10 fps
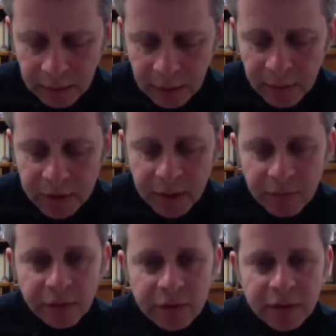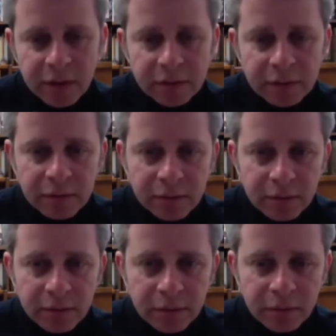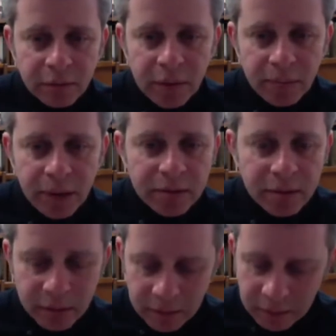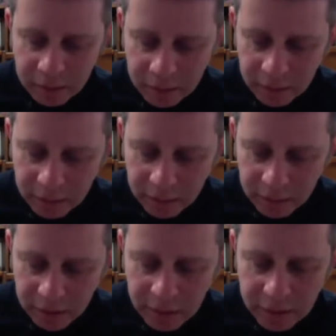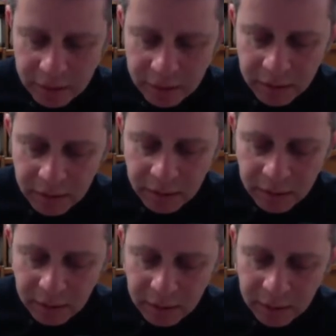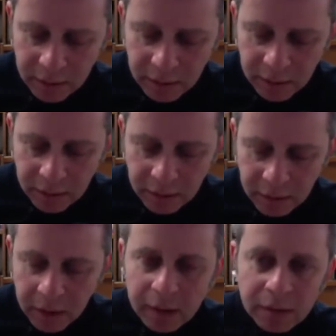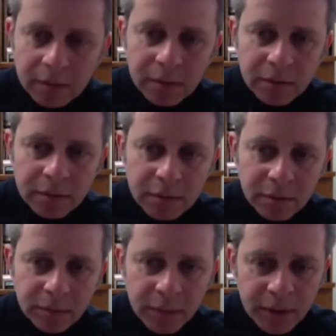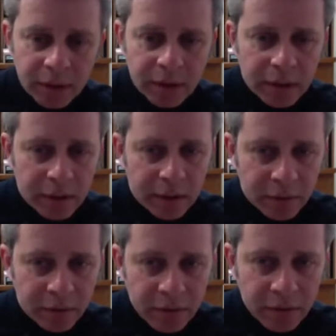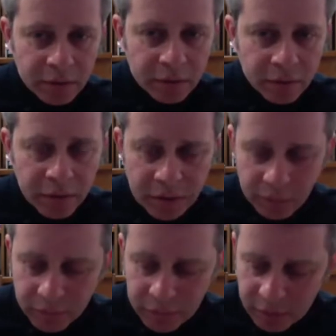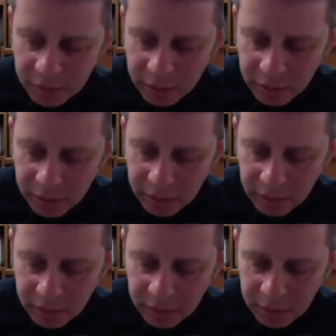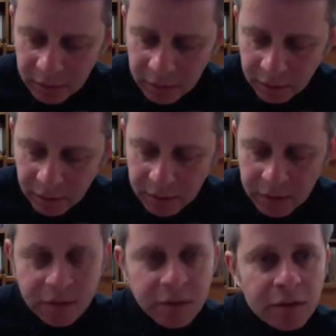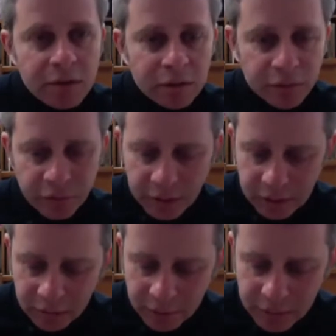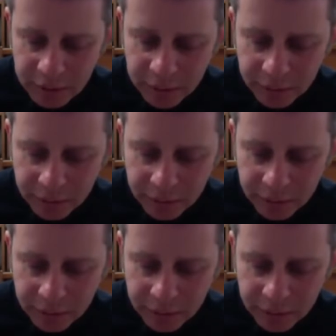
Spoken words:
I must emphasize that we posit these not as purely individual freedoms, but as social freedoms,